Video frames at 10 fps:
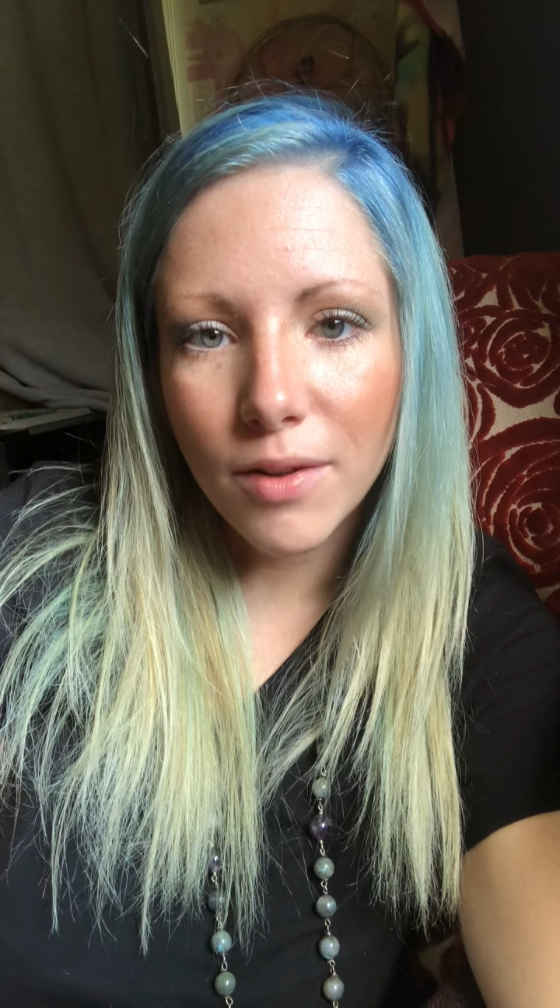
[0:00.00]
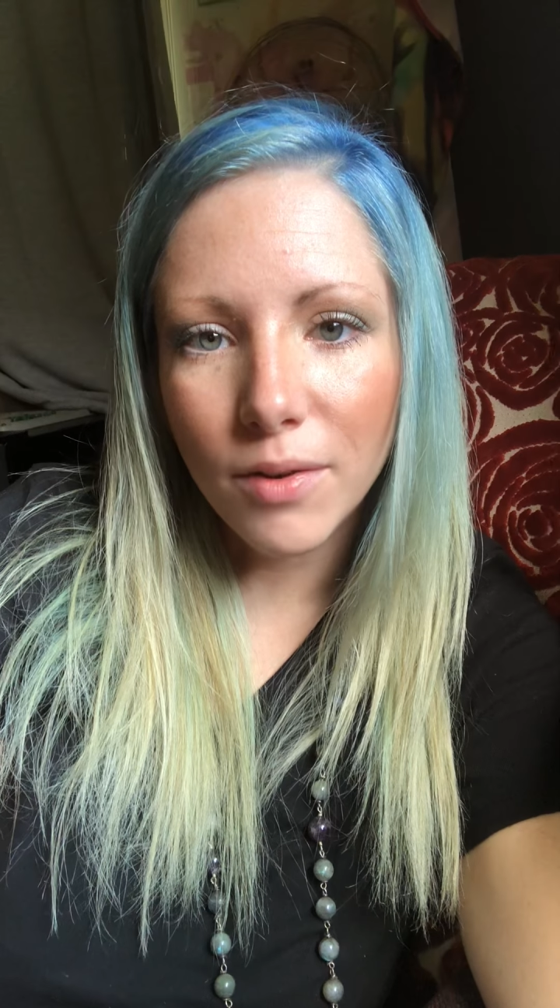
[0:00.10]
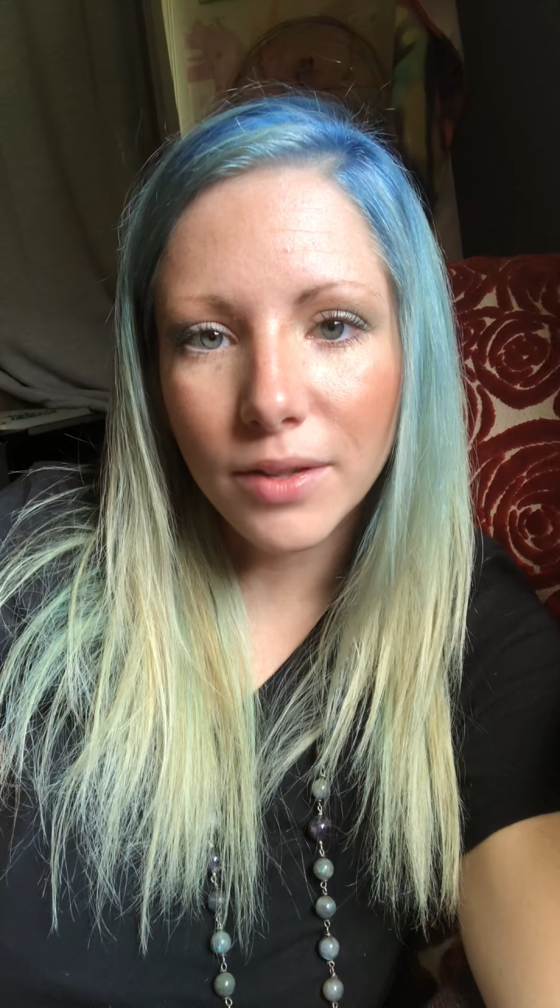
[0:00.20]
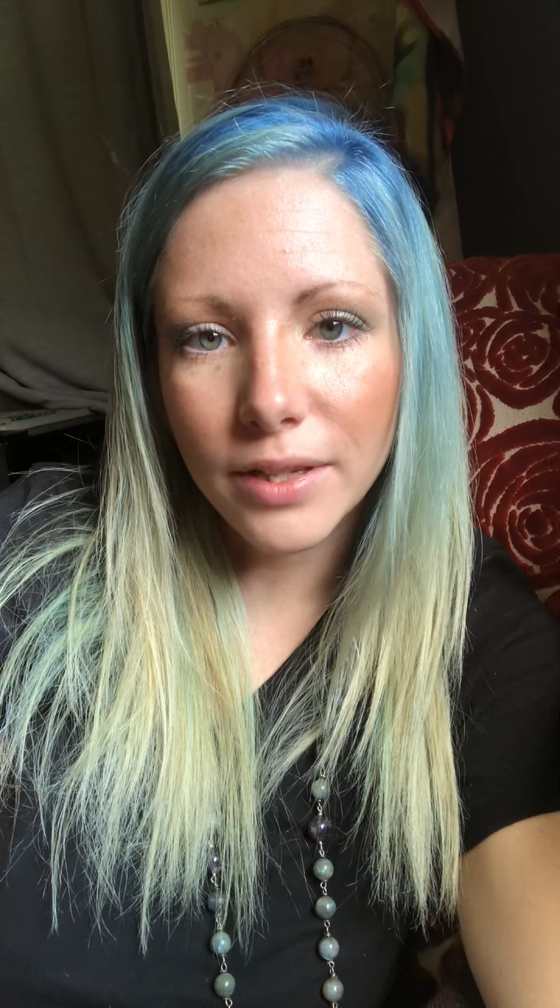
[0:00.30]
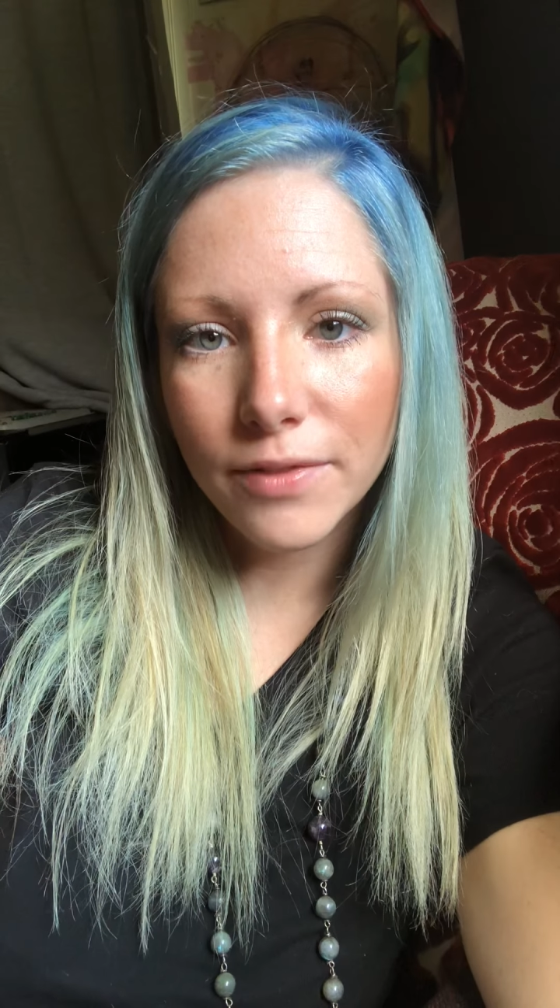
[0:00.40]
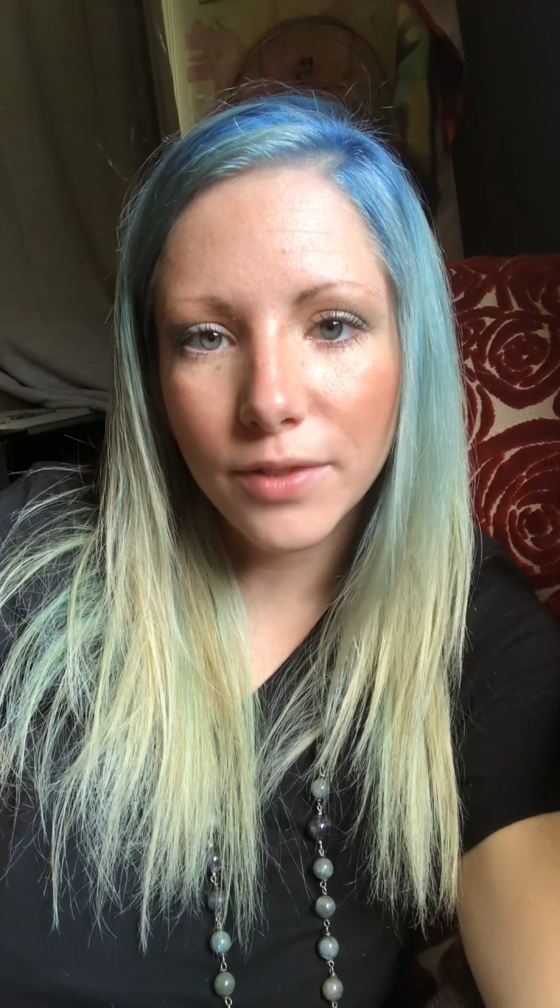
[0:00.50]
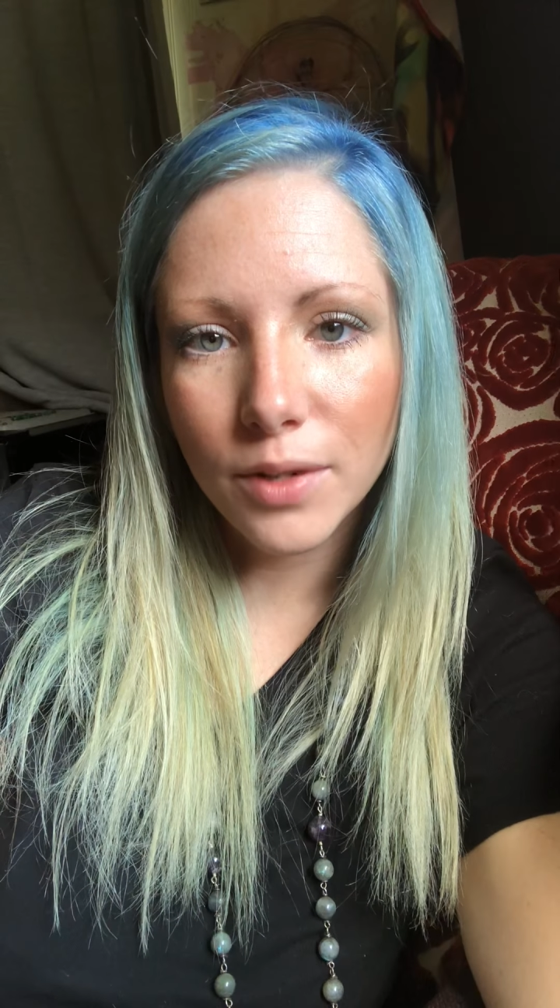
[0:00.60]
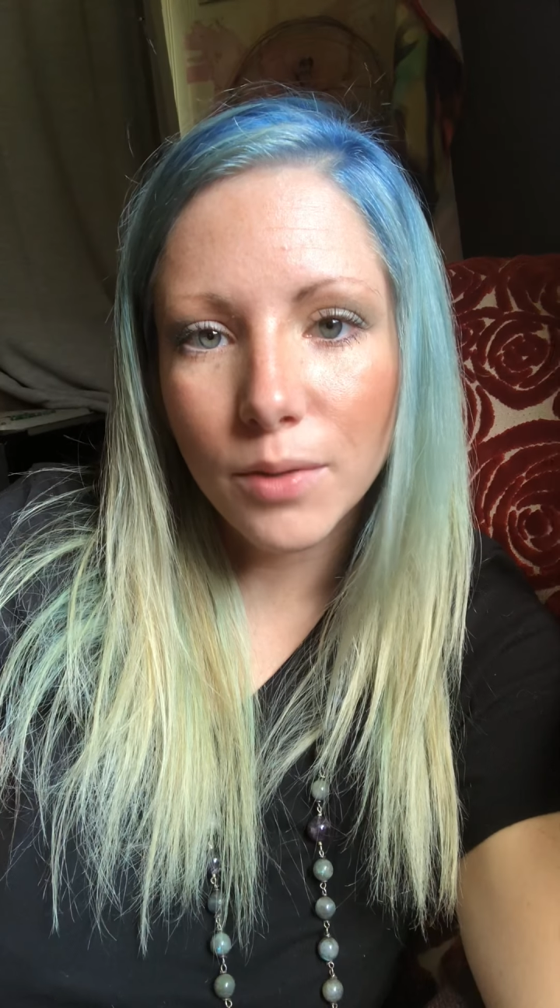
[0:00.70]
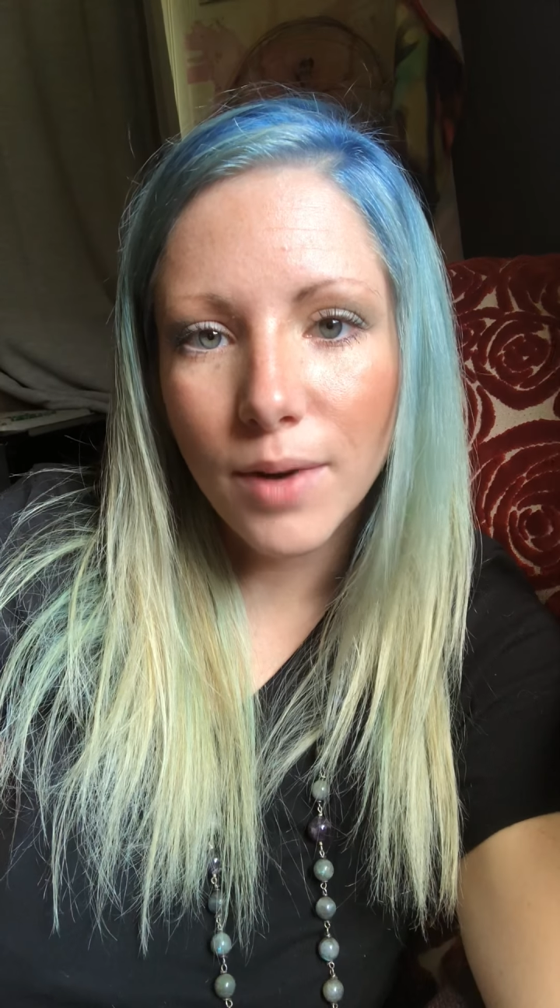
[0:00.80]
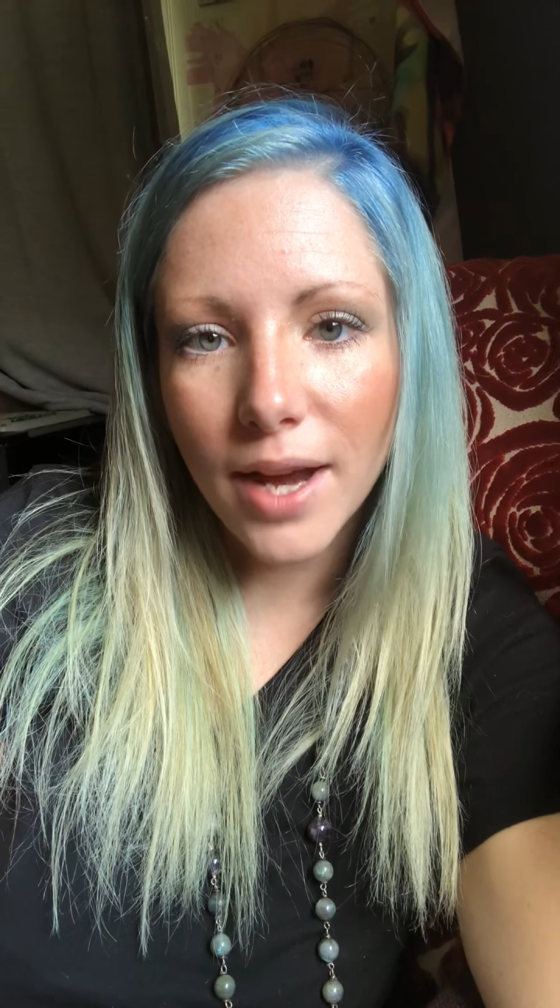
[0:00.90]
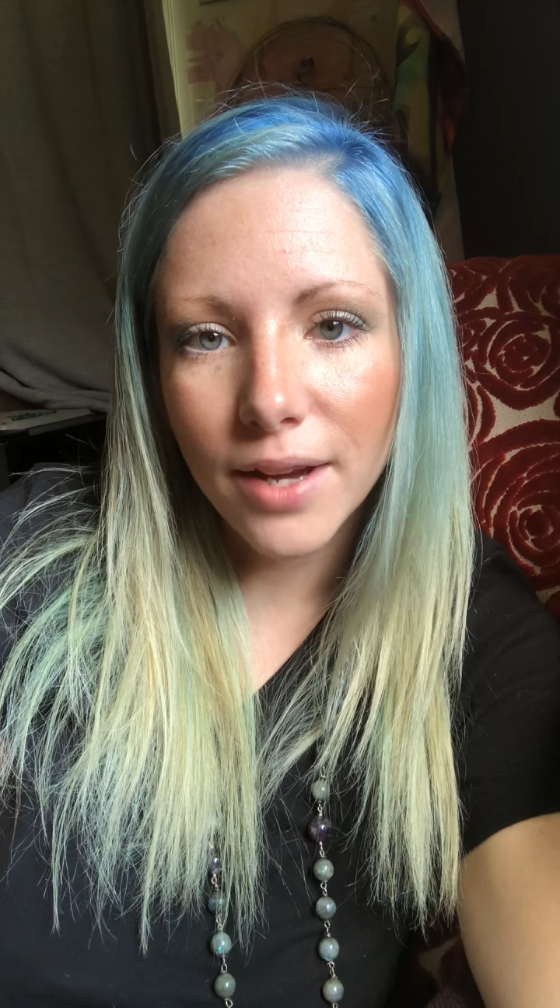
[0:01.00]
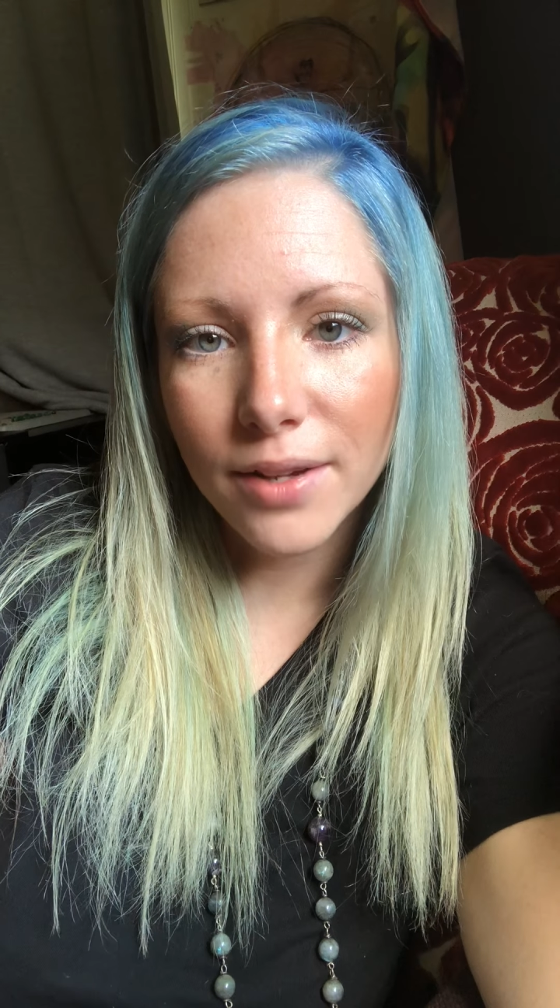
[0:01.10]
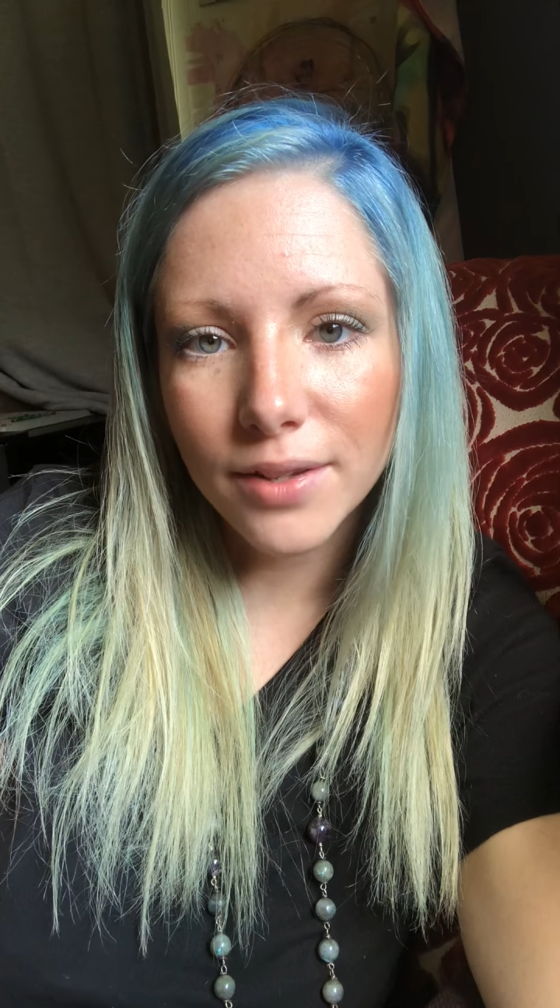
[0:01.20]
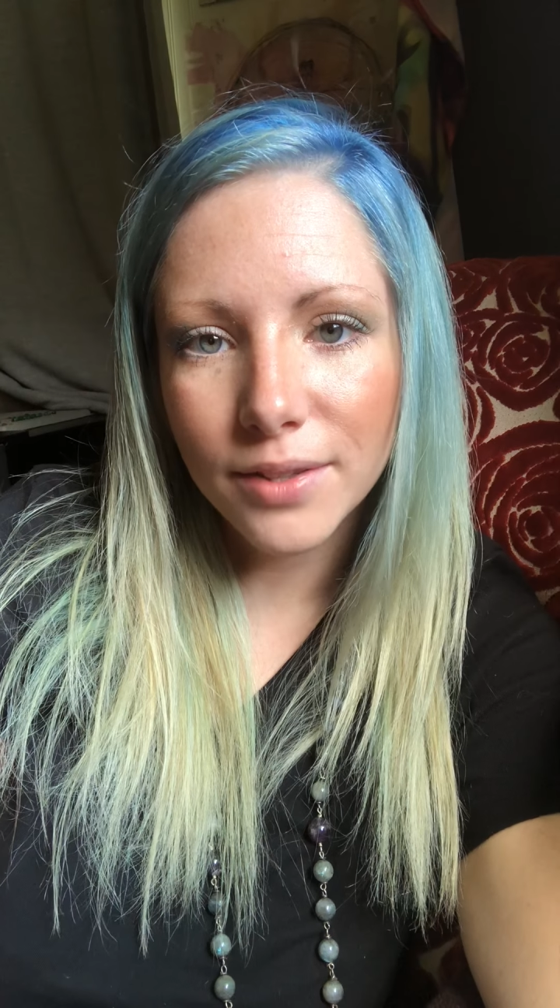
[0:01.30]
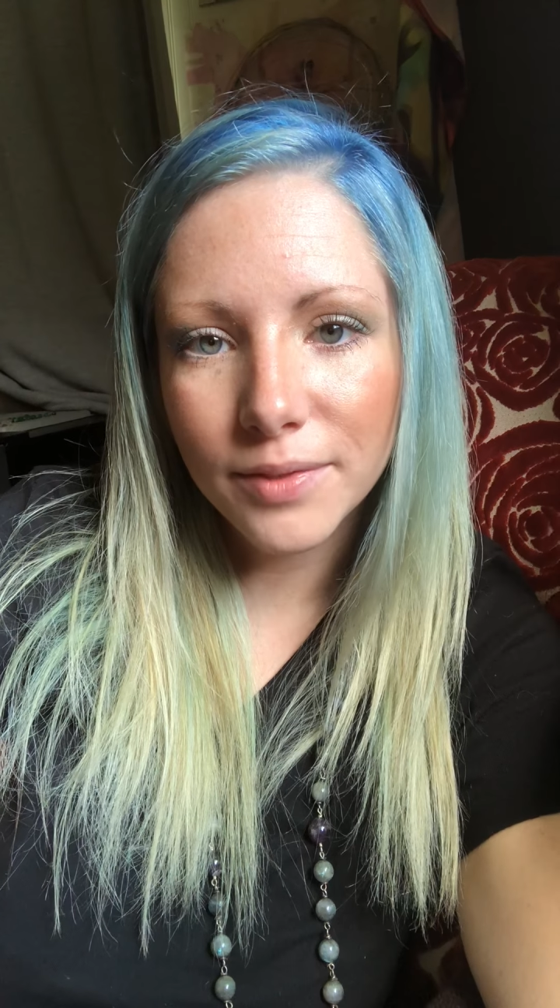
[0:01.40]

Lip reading: only for a while.